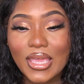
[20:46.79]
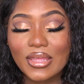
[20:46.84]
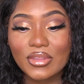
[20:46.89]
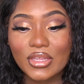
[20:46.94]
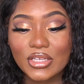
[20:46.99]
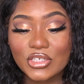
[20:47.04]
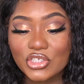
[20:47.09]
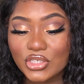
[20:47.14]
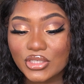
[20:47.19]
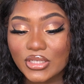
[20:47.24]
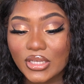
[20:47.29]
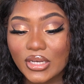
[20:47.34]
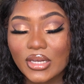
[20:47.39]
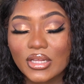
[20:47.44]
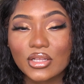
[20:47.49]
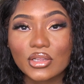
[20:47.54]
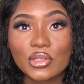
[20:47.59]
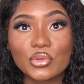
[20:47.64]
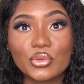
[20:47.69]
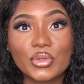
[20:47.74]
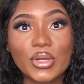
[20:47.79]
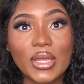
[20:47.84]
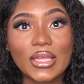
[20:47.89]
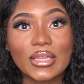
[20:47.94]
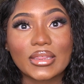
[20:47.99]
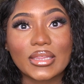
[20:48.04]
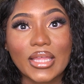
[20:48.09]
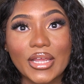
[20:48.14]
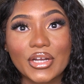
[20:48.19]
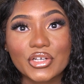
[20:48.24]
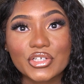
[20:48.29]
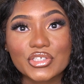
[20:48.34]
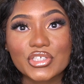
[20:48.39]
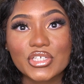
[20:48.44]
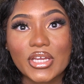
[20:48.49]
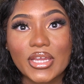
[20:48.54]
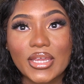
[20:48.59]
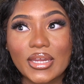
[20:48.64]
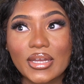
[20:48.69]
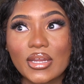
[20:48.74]
and then she did include a lighter
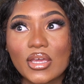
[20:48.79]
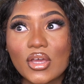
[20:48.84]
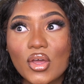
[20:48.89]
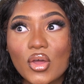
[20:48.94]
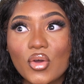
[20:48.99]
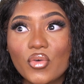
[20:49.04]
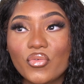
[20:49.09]
shade